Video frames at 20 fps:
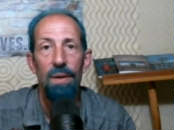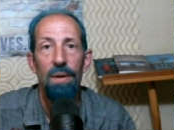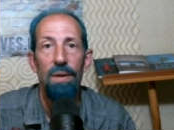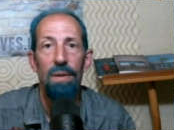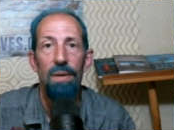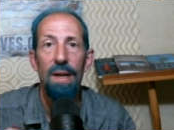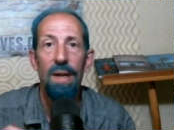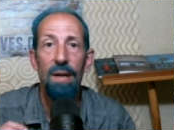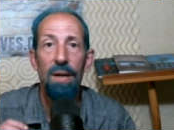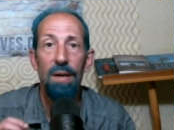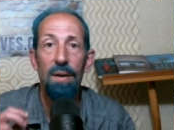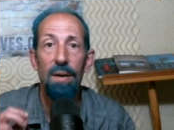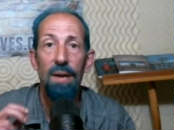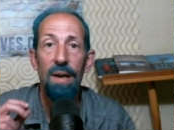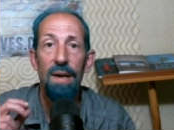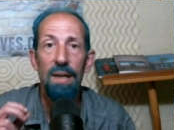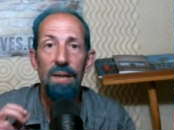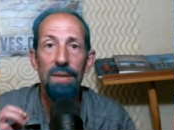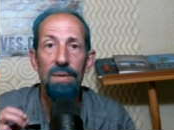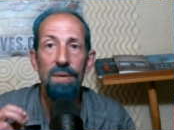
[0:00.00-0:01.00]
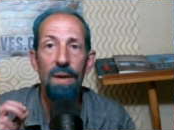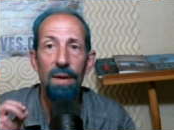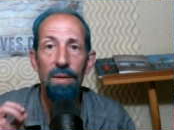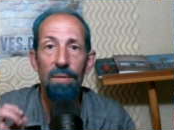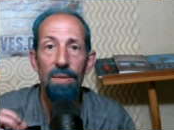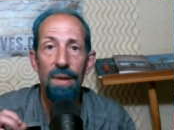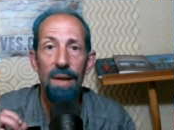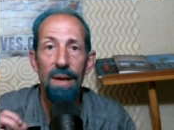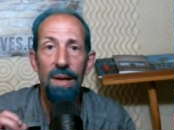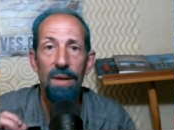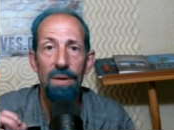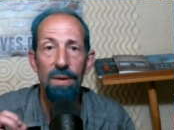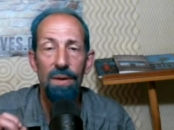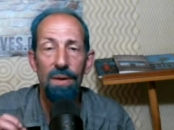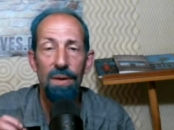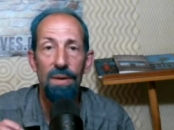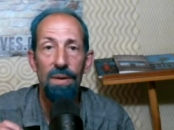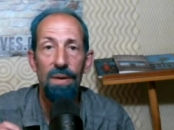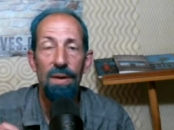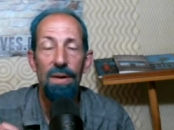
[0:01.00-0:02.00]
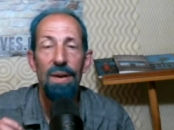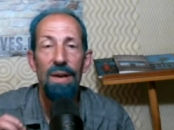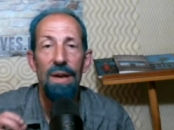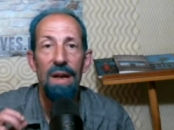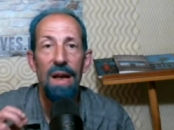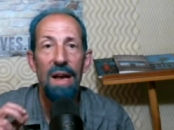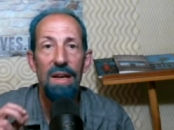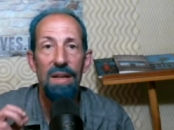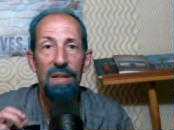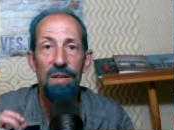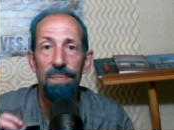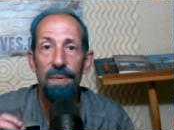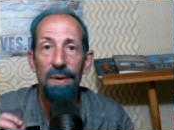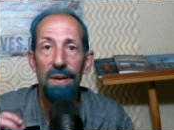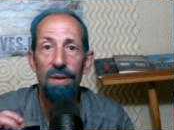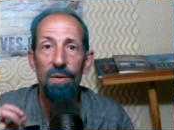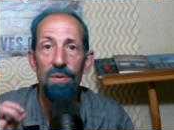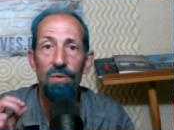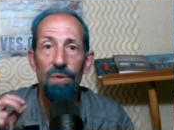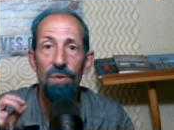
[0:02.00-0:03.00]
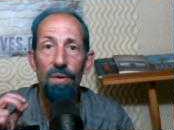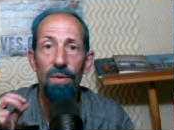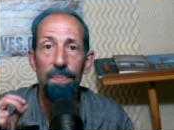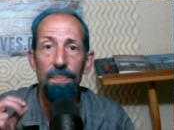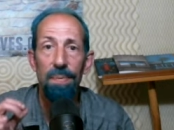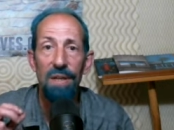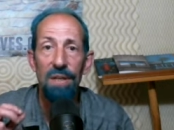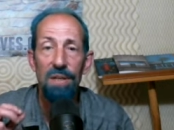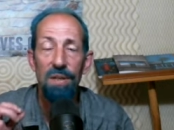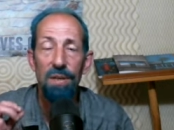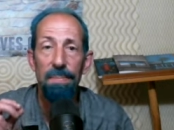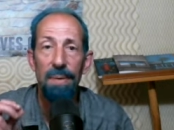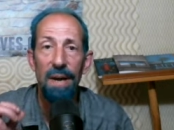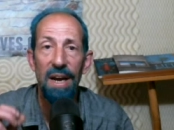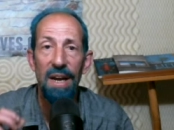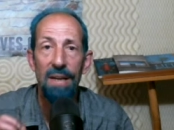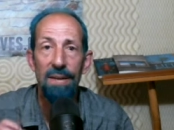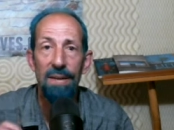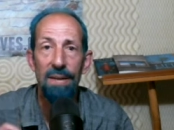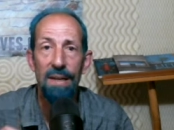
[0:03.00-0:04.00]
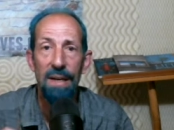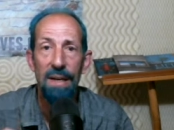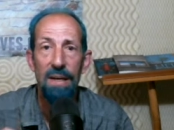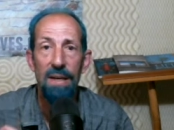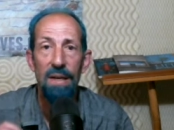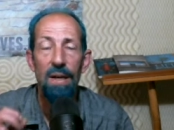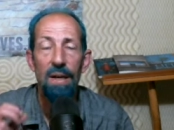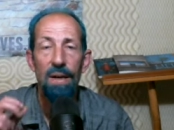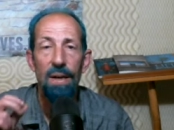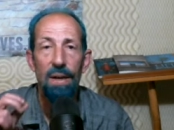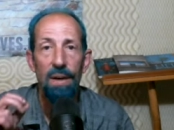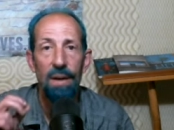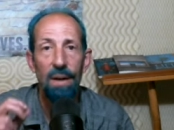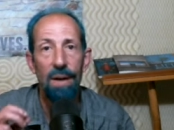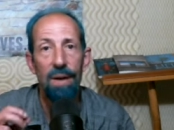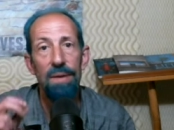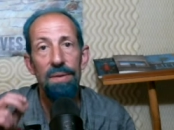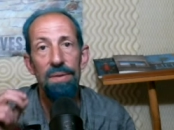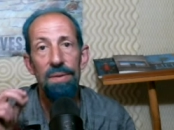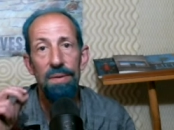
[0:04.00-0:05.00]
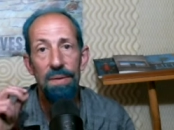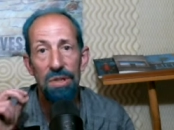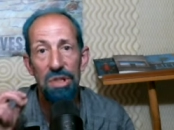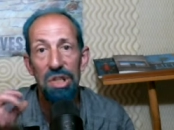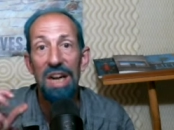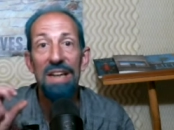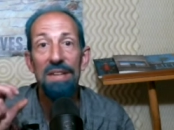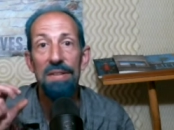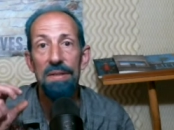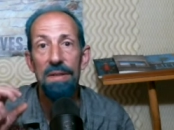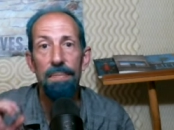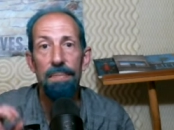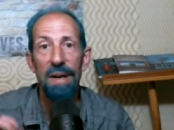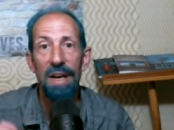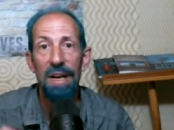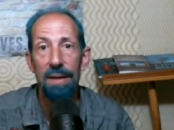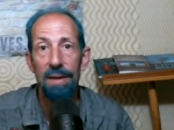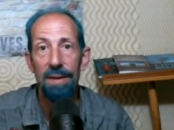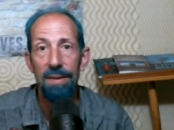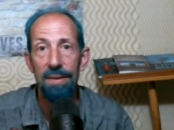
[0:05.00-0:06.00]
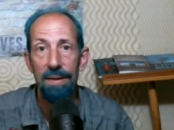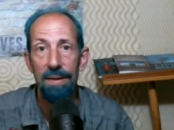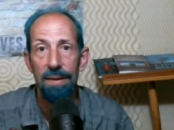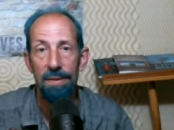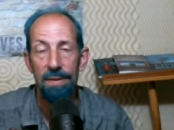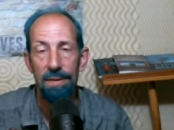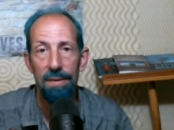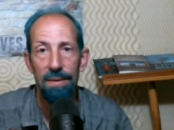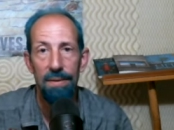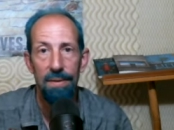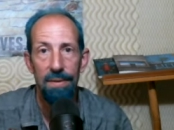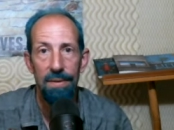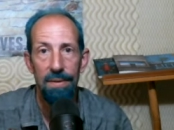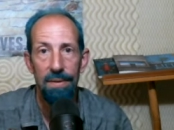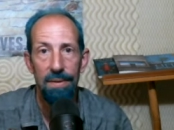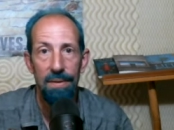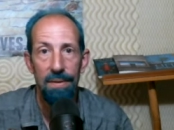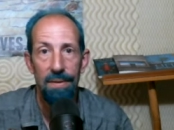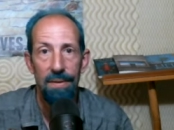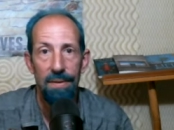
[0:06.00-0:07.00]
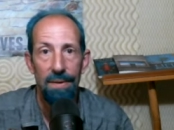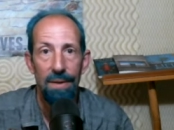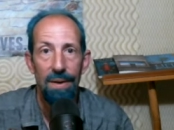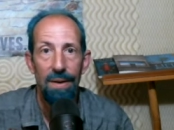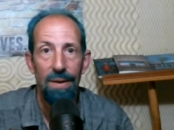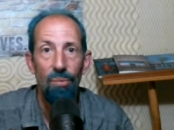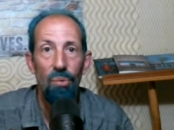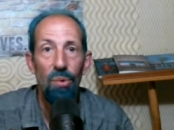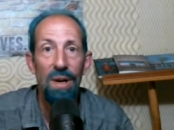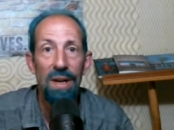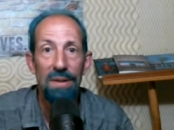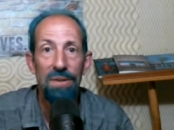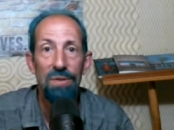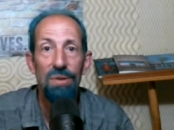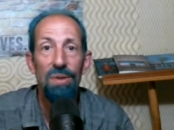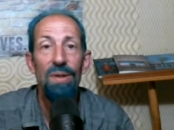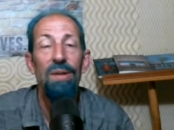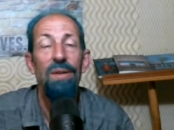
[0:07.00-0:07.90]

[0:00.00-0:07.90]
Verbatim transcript: There is no longer a spiritual principality called Jezebel, which